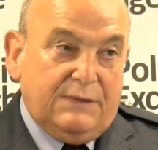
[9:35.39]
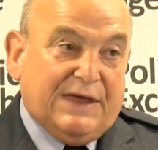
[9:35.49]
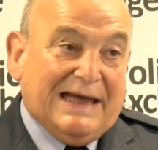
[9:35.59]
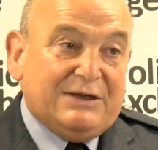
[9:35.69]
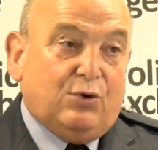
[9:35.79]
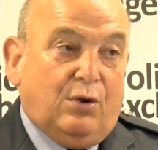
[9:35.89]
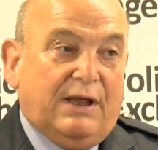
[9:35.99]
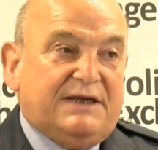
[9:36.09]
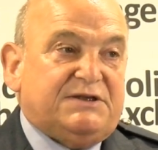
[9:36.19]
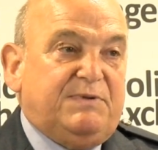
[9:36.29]
That all
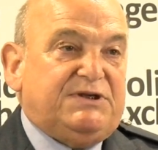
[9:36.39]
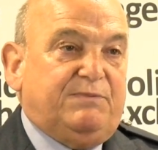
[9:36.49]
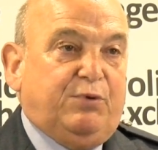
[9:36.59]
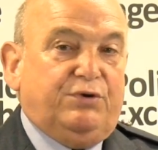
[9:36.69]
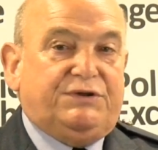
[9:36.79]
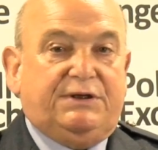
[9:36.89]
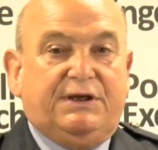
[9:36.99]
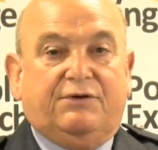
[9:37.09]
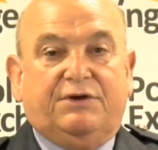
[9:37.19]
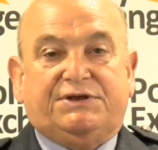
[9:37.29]
has to be supported
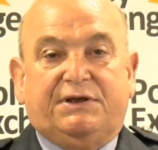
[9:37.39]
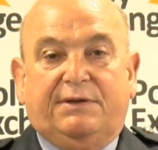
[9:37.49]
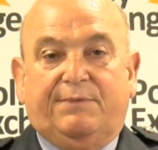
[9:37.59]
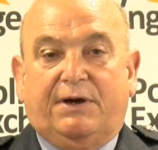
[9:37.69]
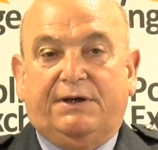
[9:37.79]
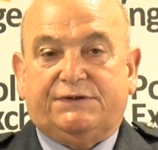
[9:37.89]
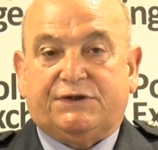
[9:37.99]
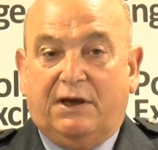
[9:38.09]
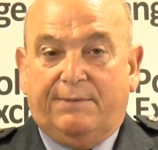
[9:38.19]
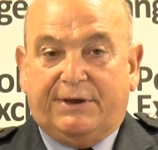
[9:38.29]
increasingly by
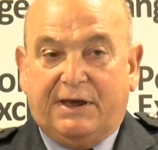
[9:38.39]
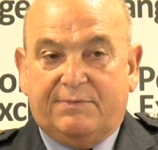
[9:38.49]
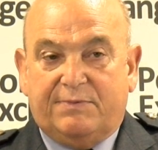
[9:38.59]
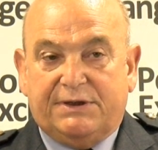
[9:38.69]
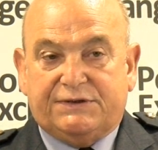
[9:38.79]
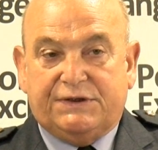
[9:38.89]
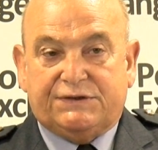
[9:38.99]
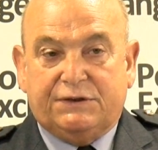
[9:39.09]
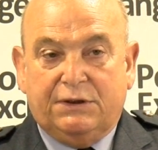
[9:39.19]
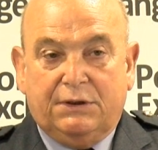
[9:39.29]
cyber capabilities,